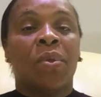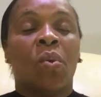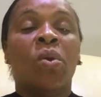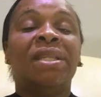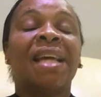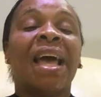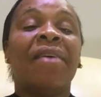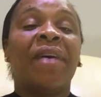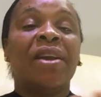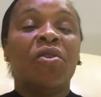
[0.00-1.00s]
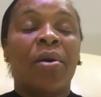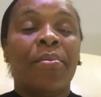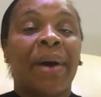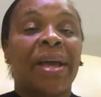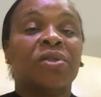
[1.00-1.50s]
Whichever
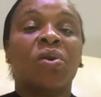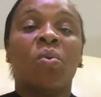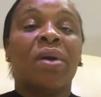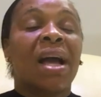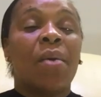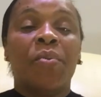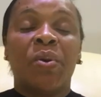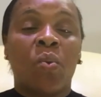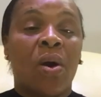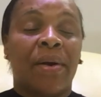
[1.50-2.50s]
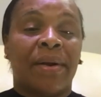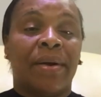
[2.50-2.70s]
number, some will come with 1.